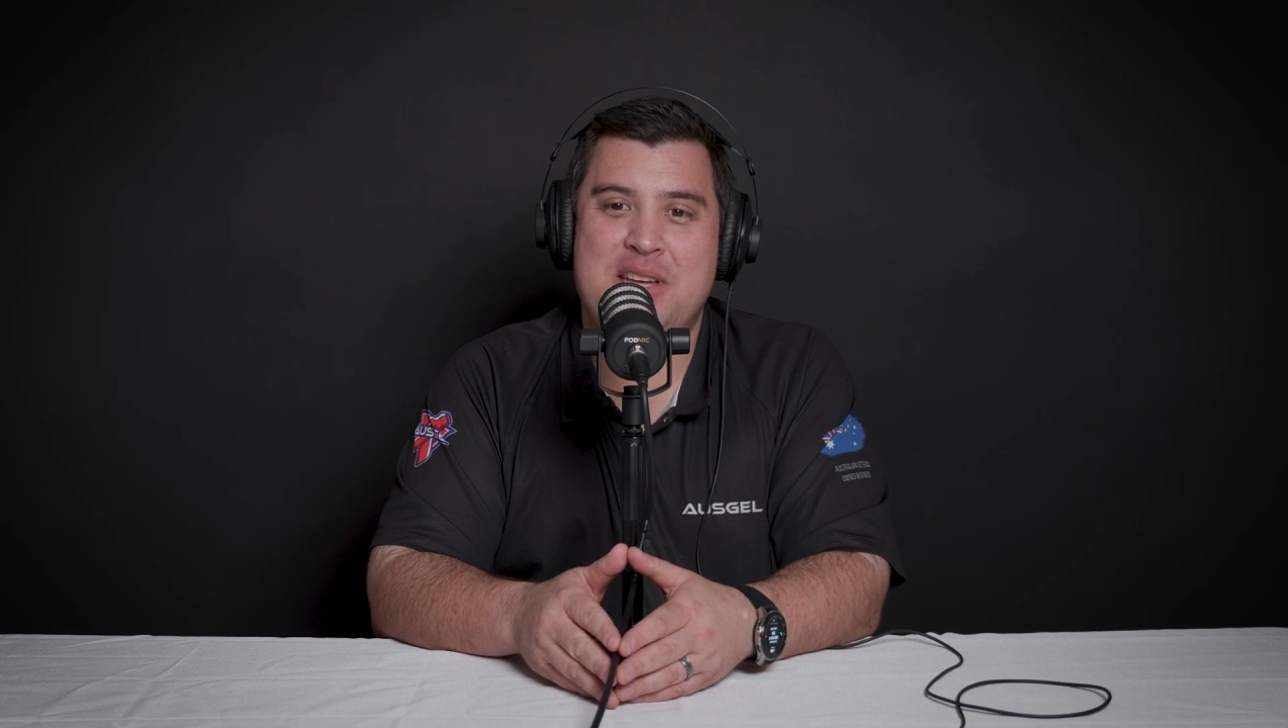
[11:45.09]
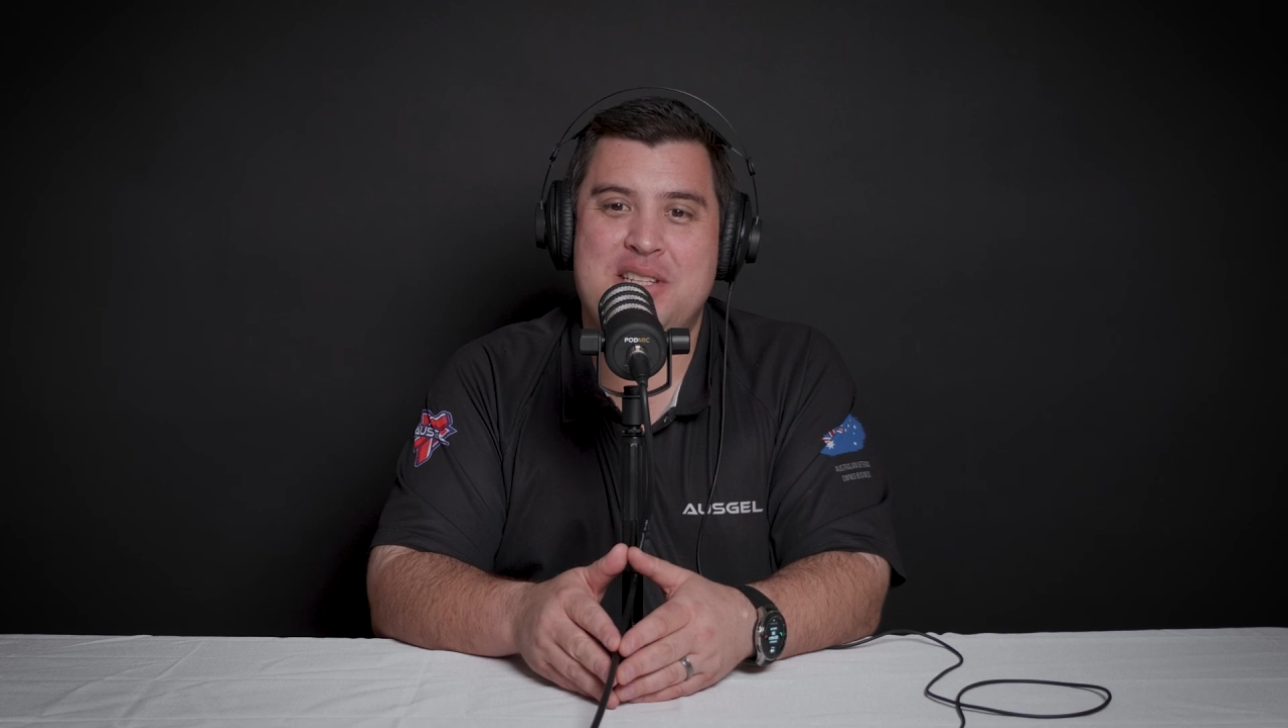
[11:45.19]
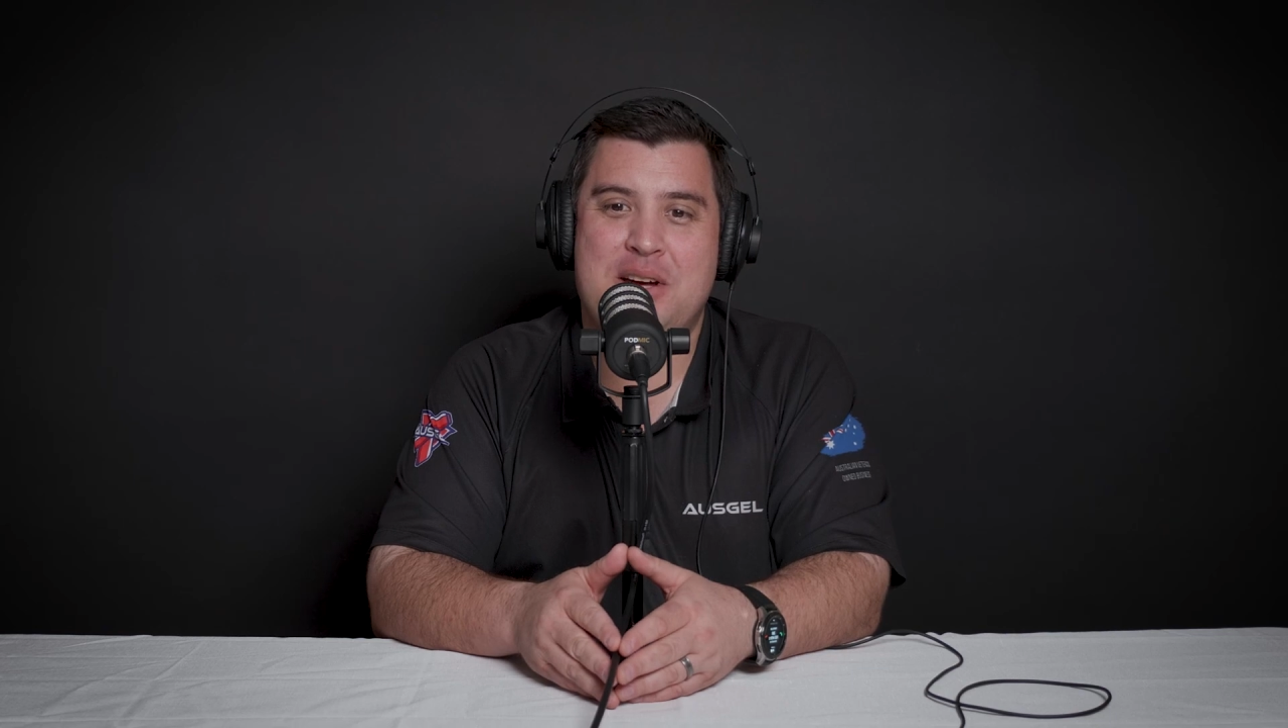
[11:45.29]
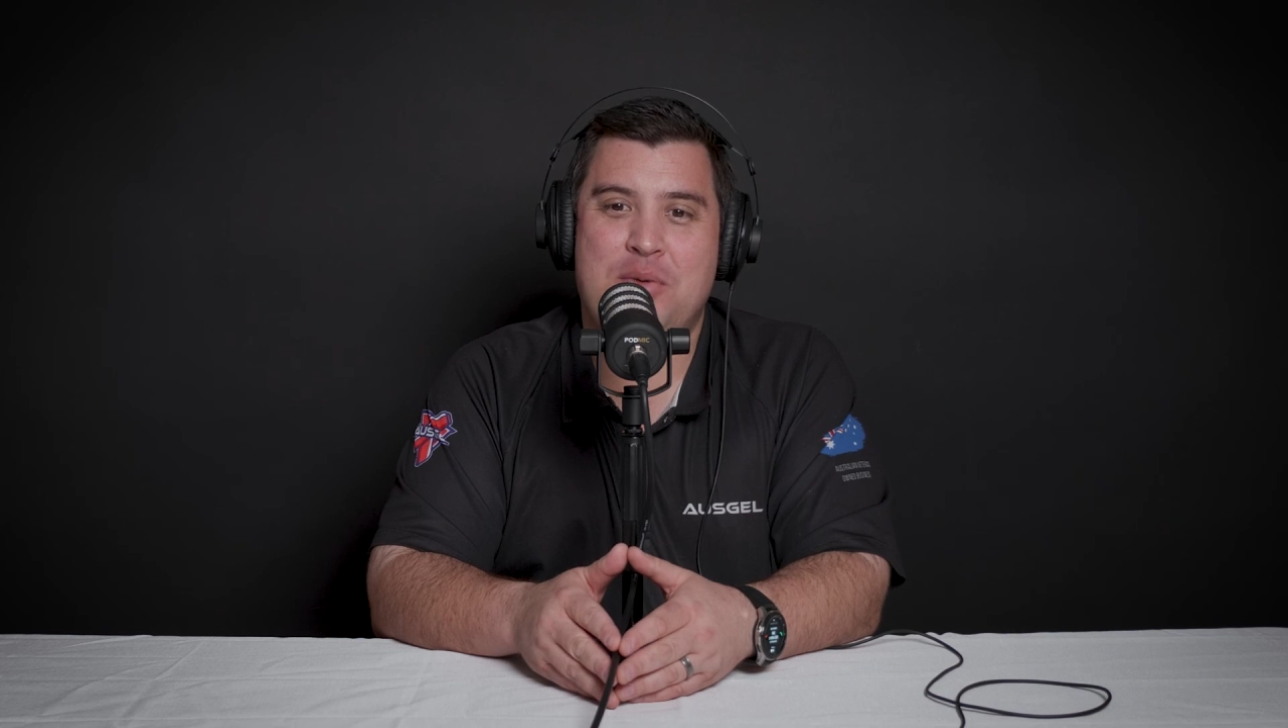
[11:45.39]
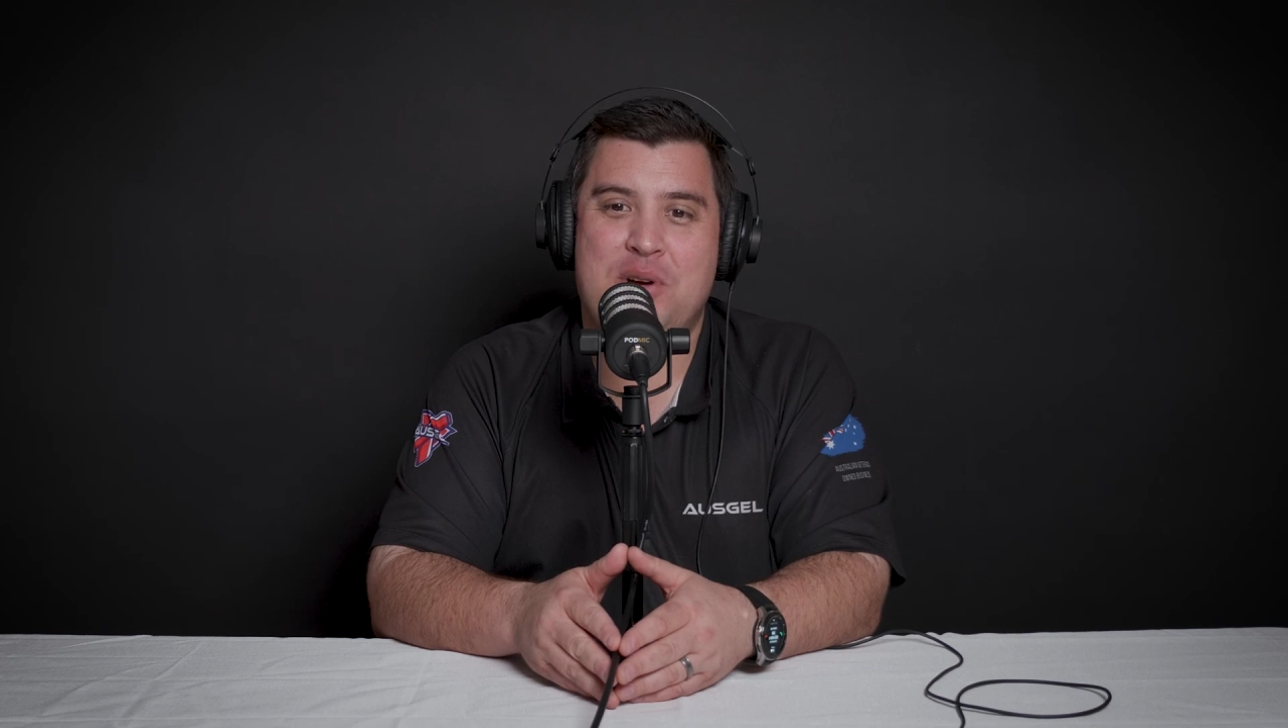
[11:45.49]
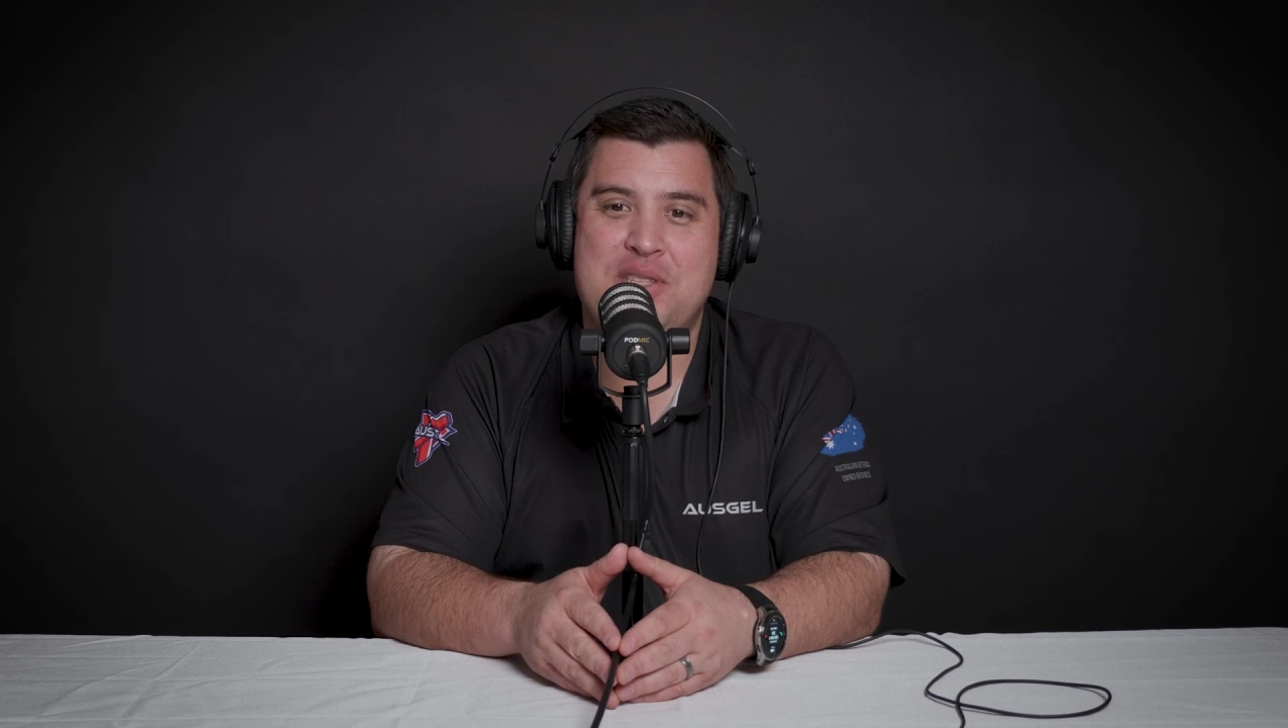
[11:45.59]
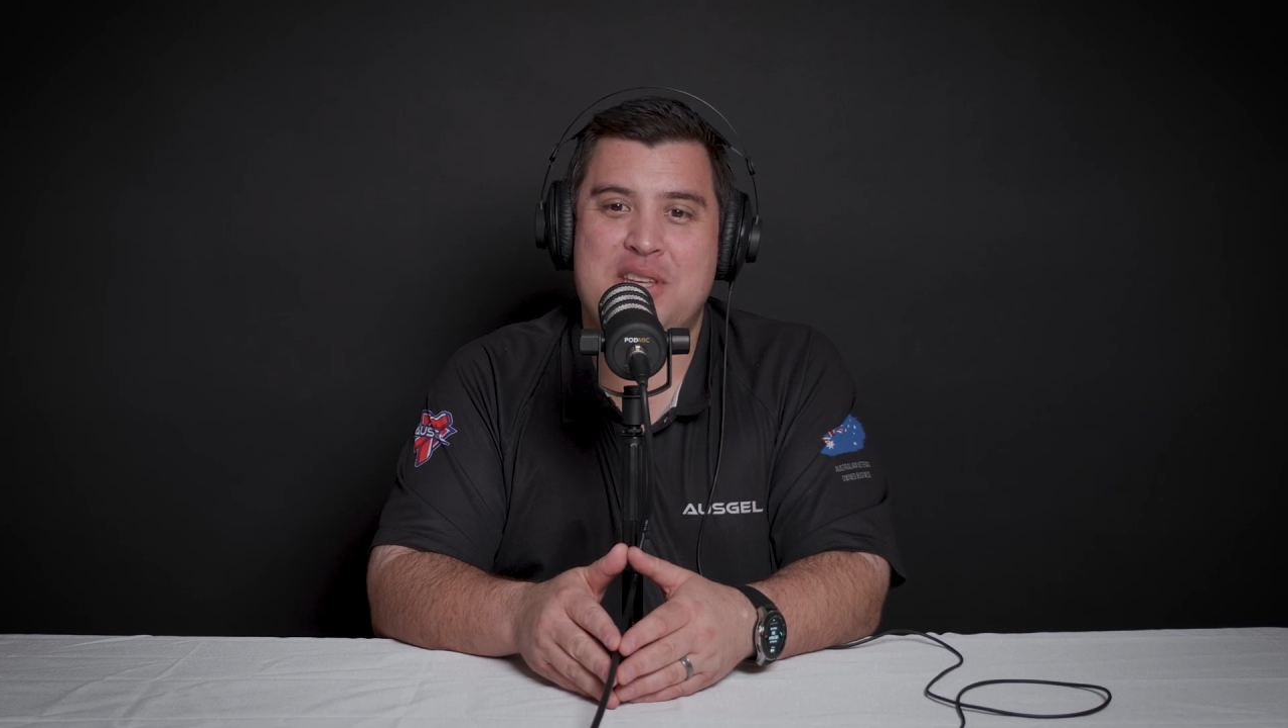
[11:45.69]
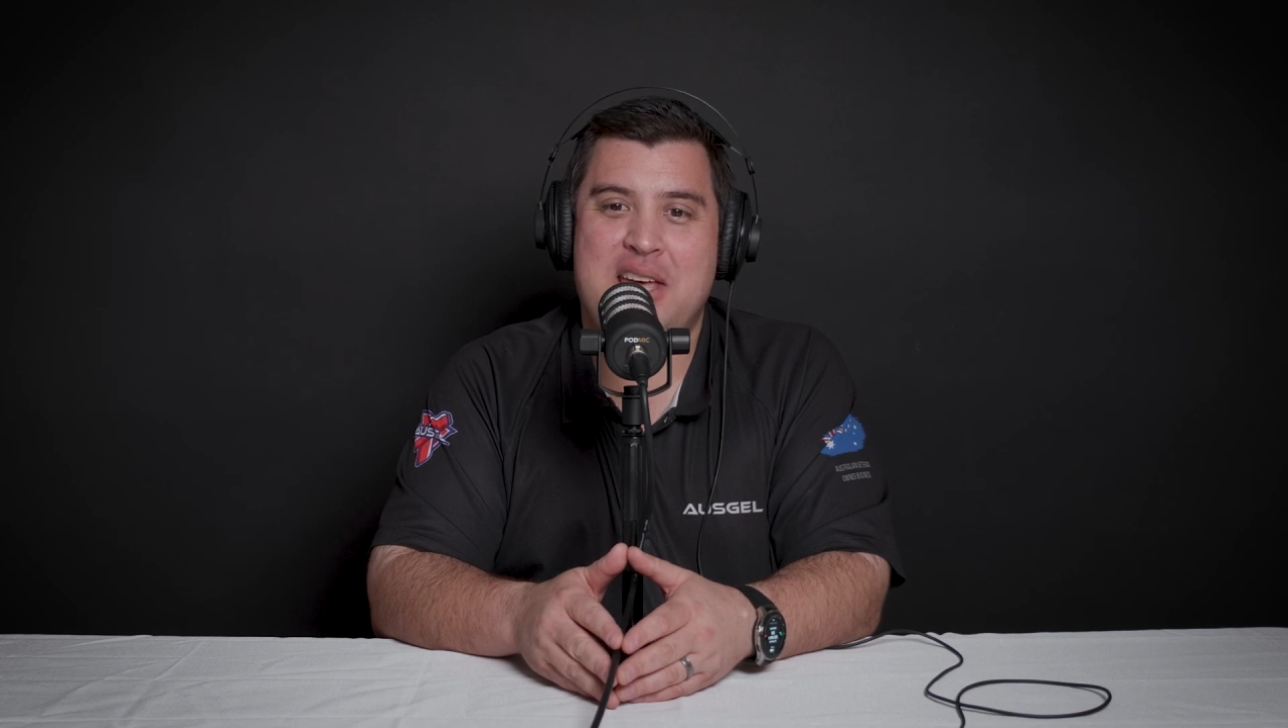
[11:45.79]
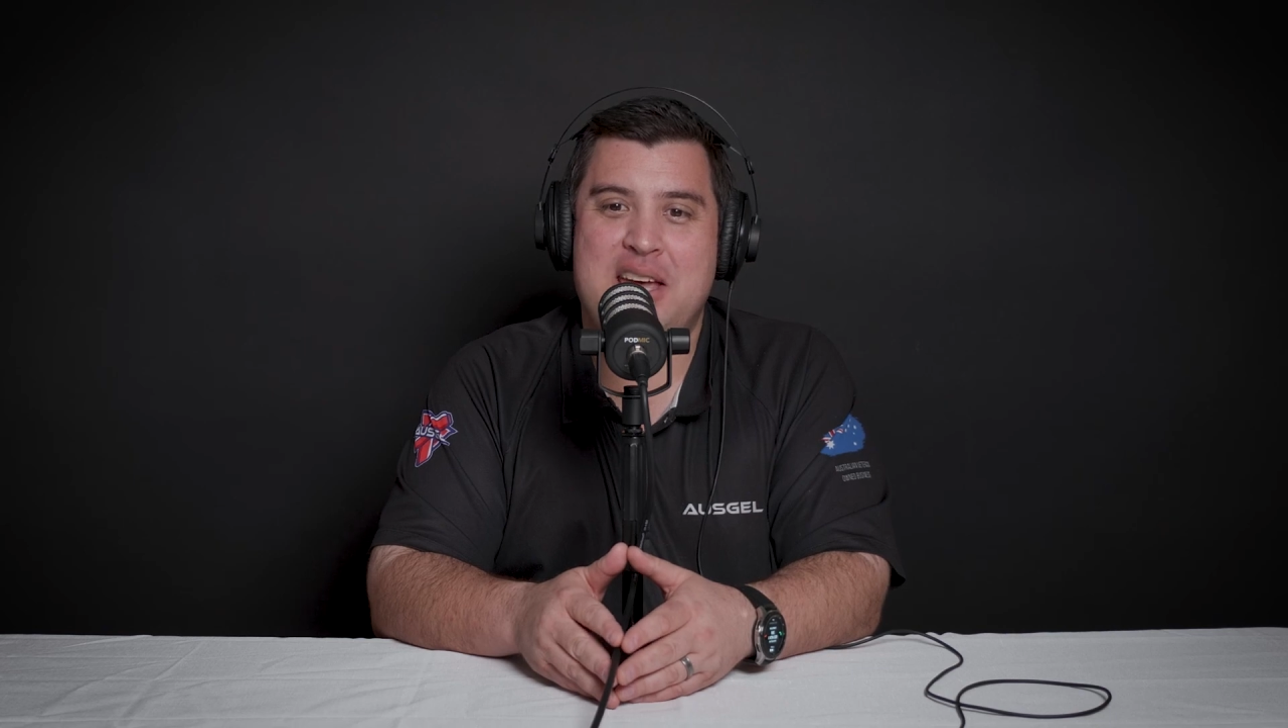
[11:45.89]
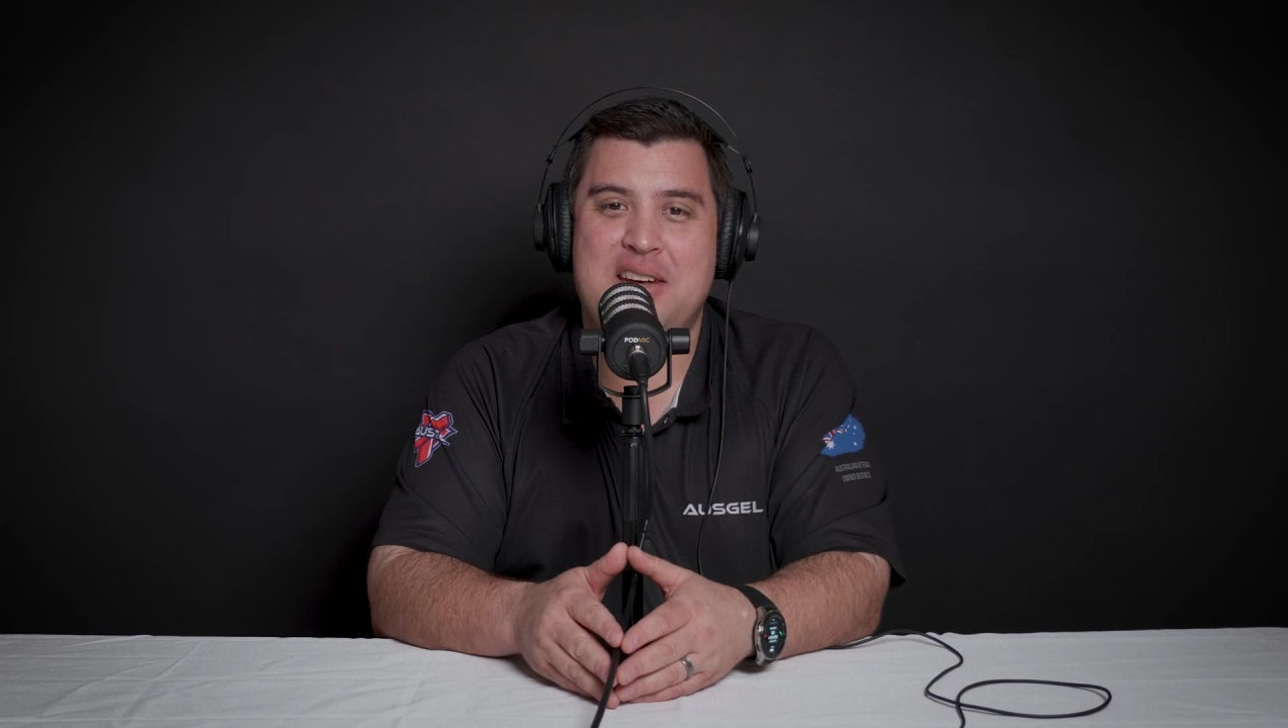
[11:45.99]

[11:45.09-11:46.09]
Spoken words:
Doug, once again.